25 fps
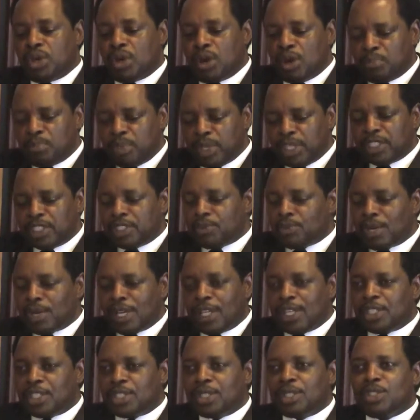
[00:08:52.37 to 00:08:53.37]
building
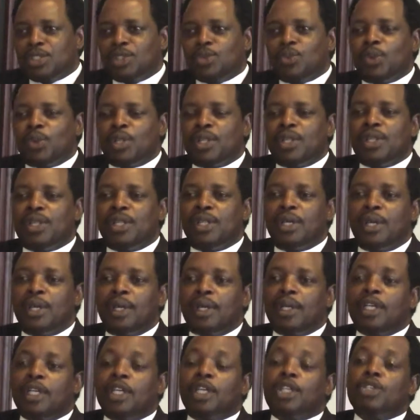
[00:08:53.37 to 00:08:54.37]
relations with
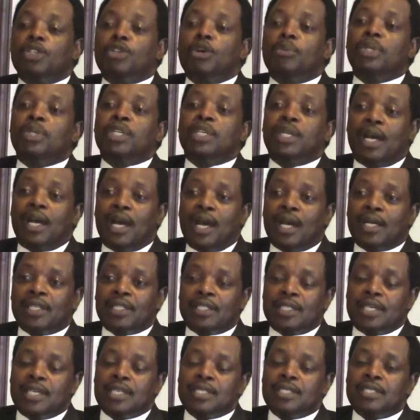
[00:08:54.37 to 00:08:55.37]
economic
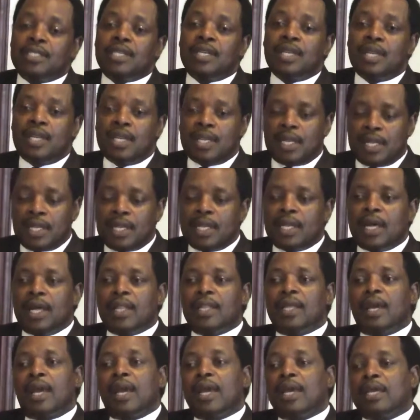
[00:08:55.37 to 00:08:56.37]
actors in
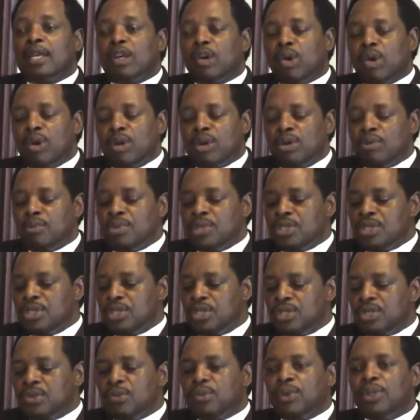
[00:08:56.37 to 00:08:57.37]
other
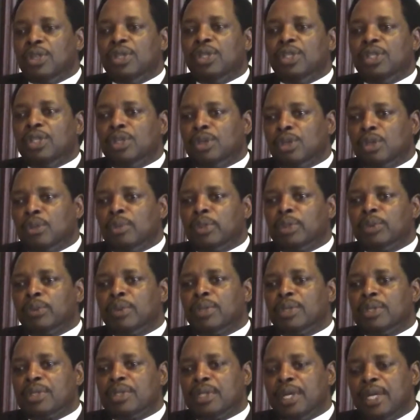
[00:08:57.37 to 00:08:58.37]
economies within the
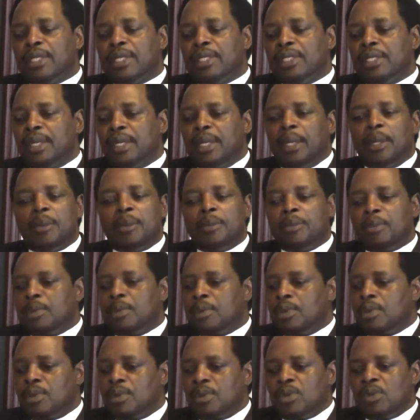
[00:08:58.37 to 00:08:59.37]
Commonwealth. And
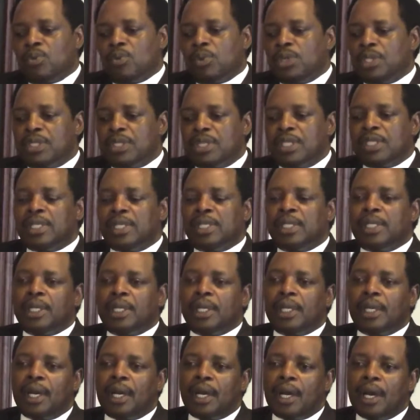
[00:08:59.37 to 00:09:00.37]
we
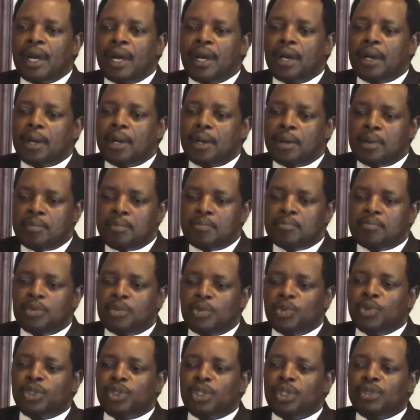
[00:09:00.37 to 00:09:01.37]
certainly are
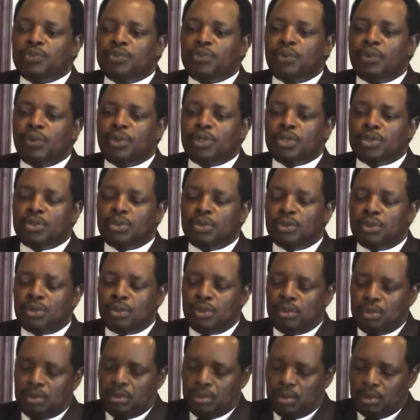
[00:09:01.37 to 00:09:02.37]
looking forward
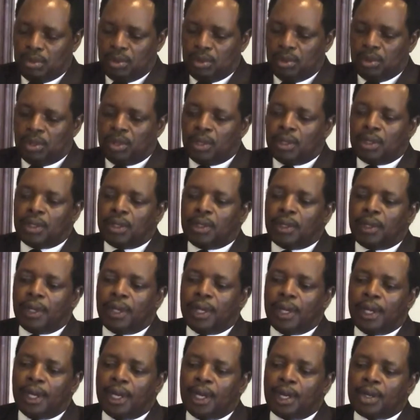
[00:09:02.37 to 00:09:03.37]
to
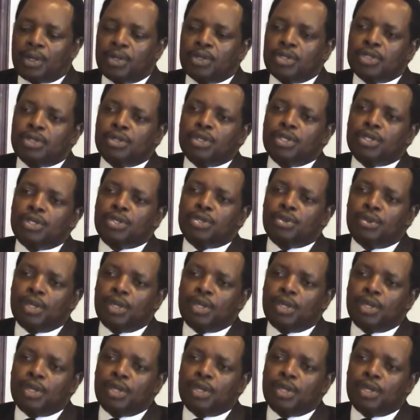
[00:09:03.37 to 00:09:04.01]
continuing to